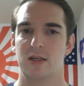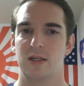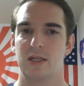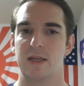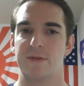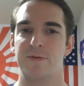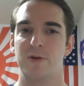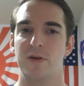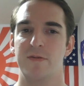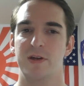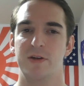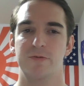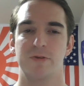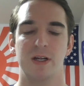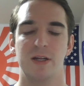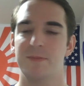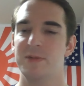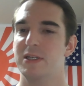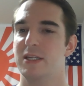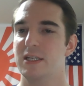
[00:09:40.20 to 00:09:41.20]
if you have any
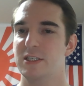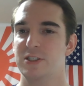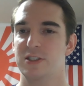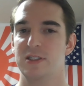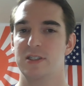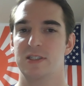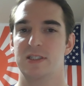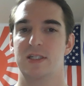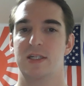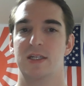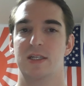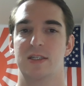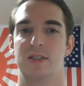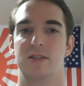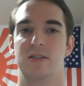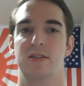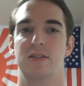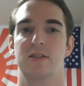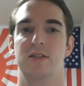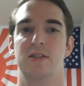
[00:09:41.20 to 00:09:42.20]
recommendations
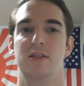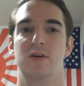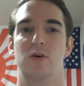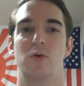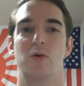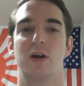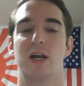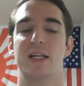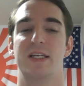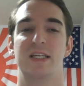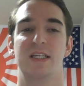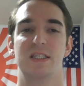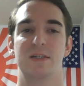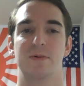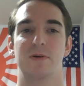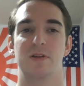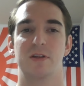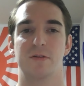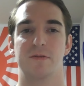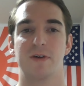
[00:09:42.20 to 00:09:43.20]
or ideas
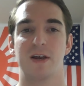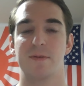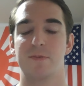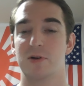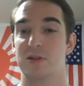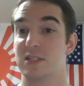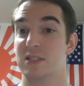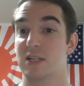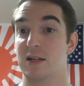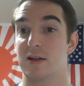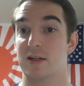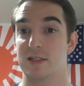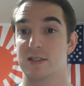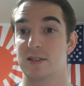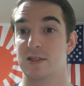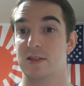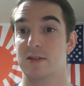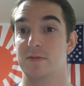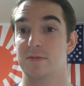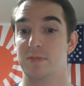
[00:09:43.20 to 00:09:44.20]
about the 5 books that I
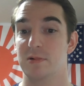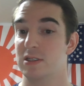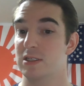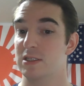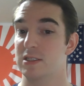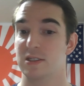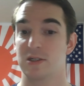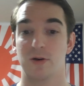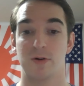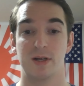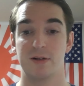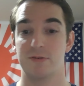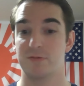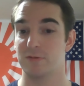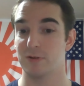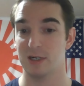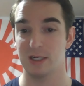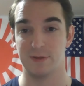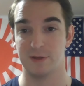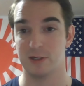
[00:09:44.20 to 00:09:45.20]
listed, please go ahead and
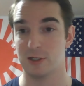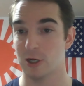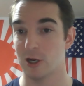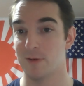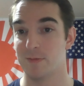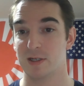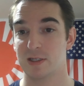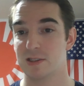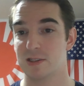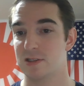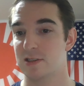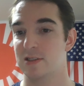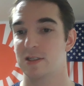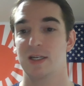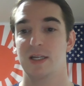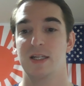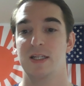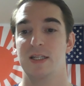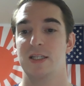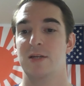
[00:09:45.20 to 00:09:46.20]
write in the comments.
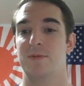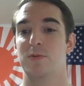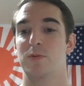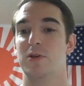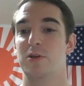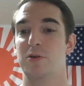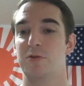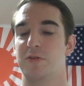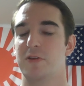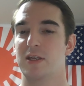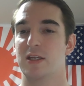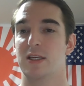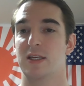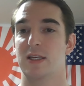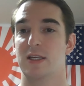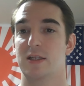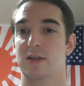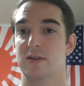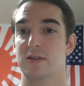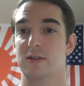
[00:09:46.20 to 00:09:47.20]
Tell me what you think,
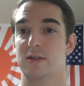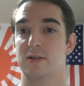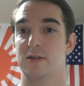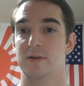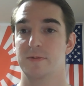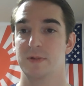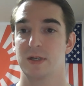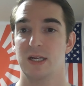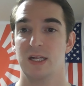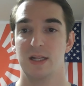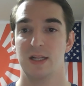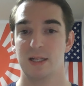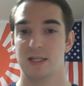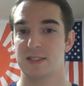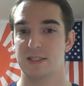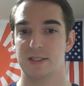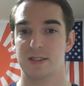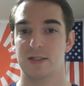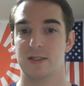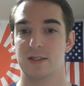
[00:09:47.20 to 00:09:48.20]
and
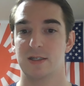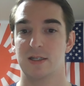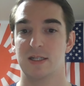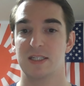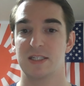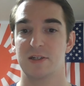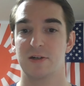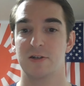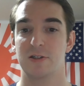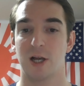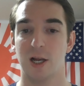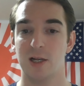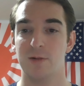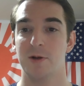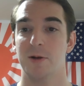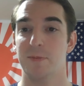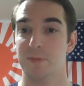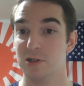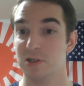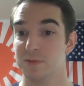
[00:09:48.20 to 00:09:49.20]
let's start talking
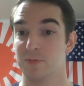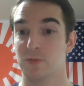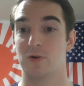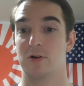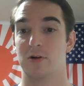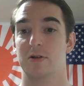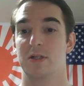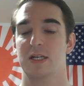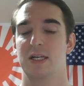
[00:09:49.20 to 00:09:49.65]
about books more.